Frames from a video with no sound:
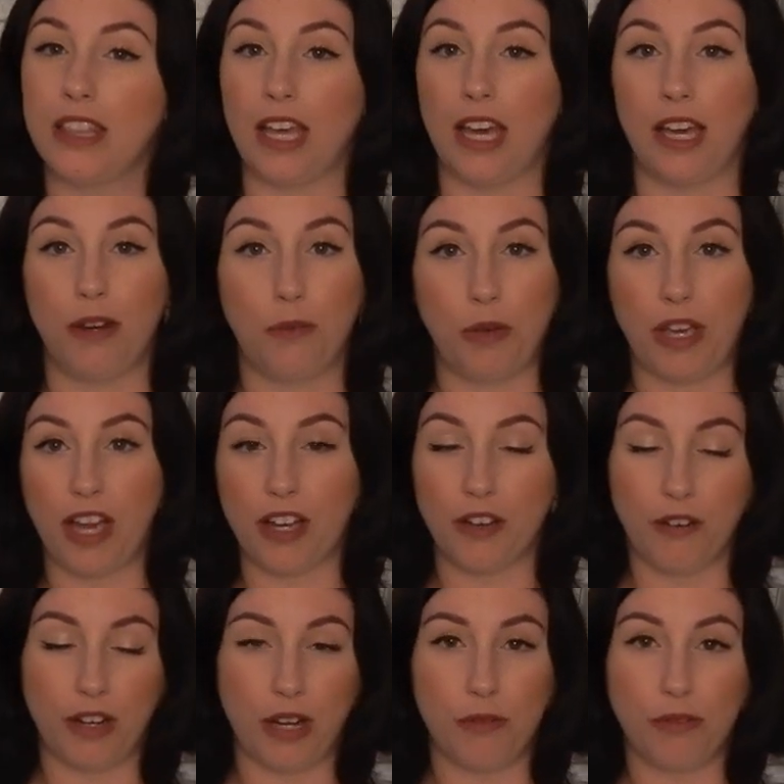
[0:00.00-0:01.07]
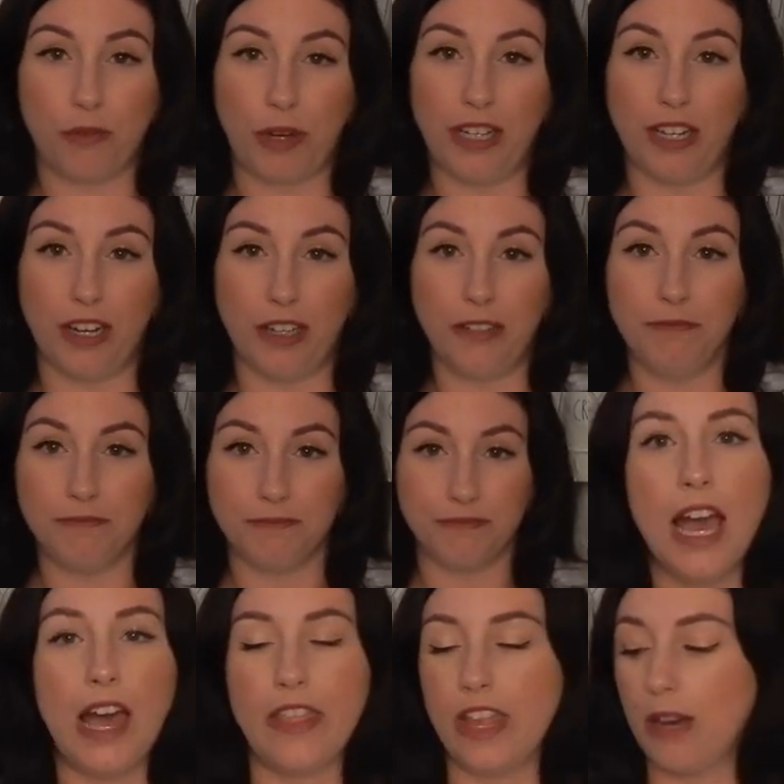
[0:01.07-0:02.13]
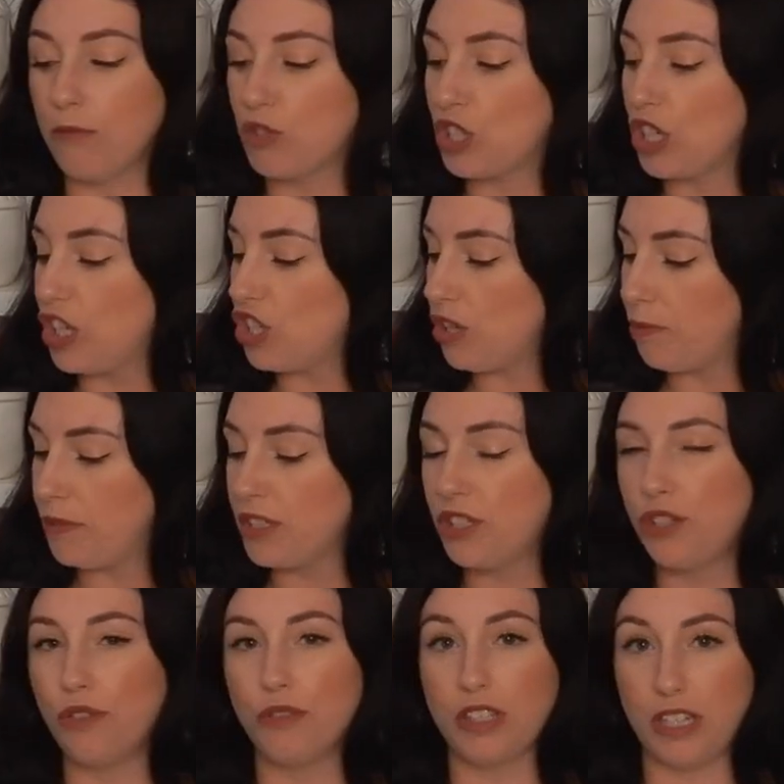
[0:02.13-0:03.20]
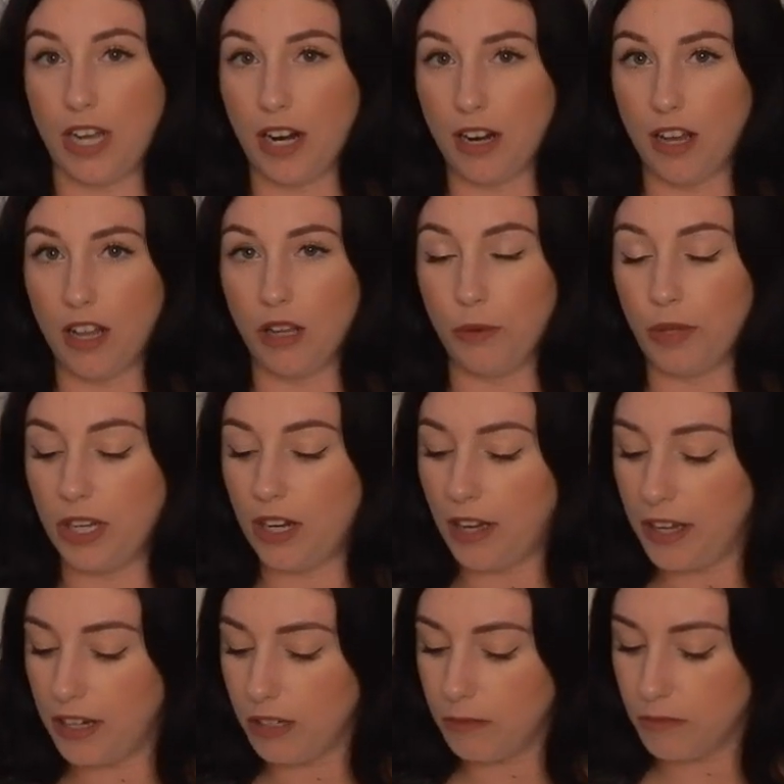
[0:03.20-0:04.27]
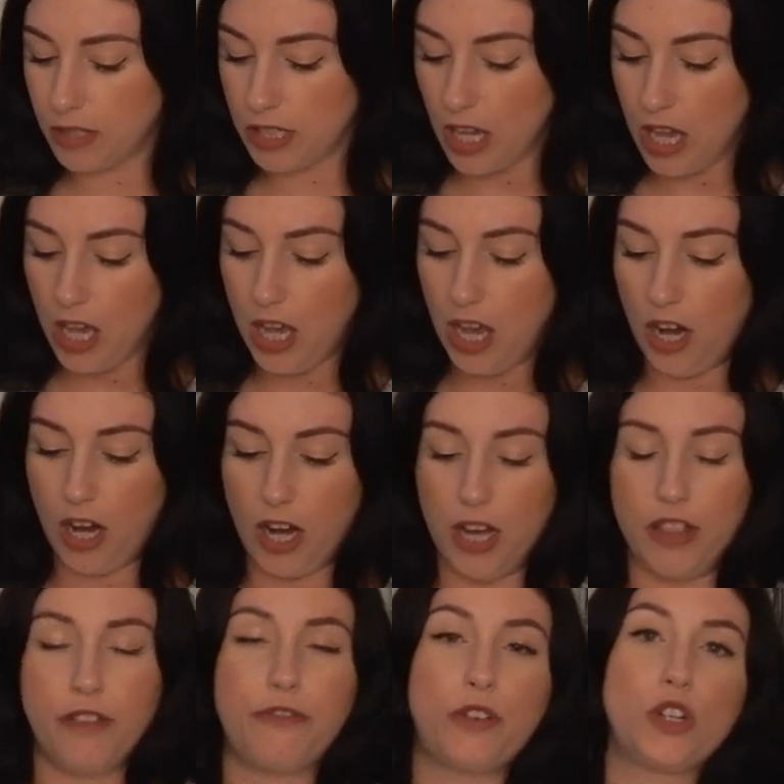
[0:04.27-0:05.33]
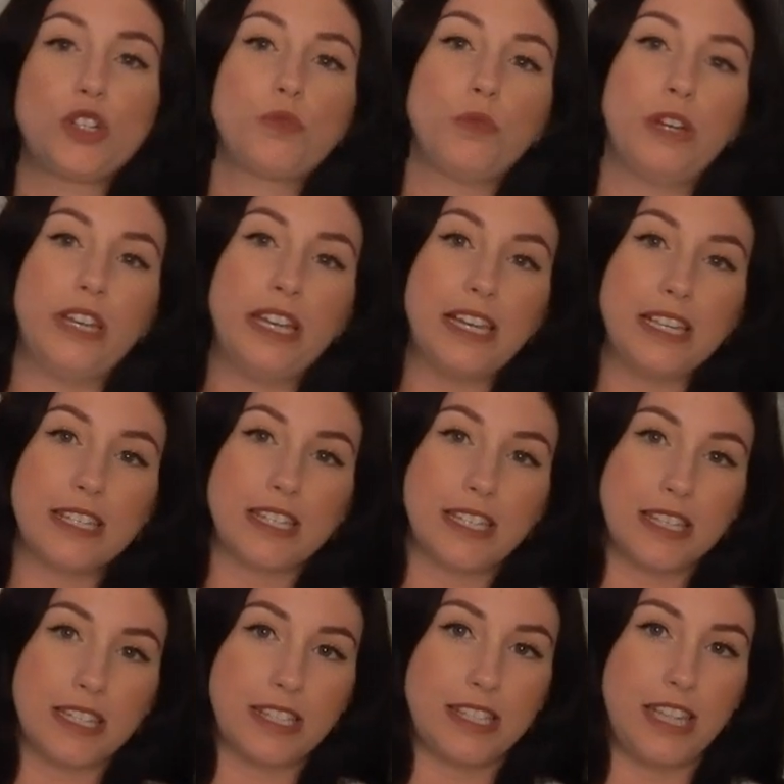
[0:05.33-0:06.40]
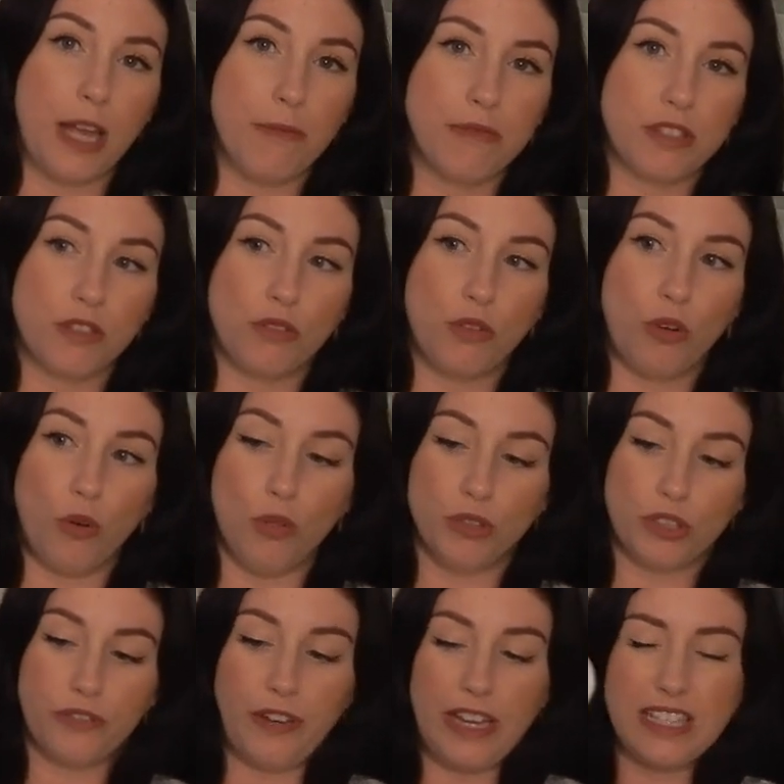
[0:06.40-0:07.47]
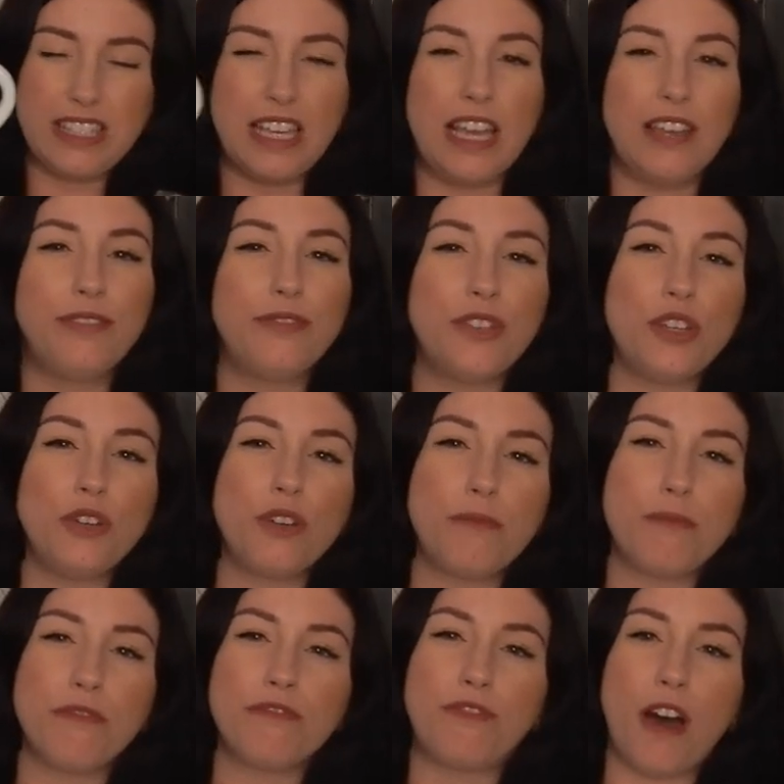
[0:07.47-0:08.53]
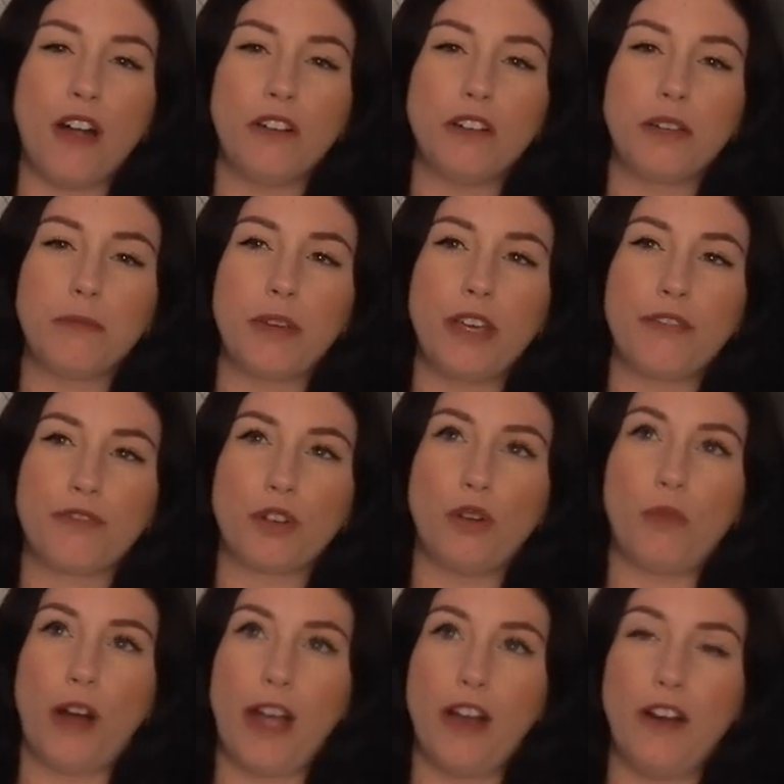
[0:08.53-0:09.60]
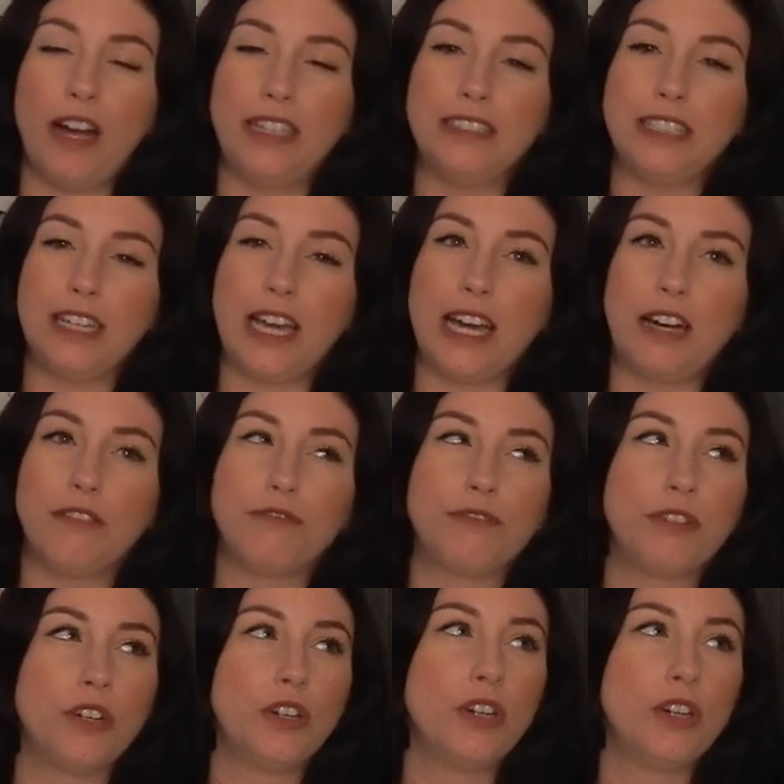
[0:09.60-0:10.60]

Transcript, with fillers: that we got going on with Rae Dunn. And then I'm just going to jump into the non-Halloween items. Uh, the first one is the stems little holder vase. If you have been following me for a while, I did have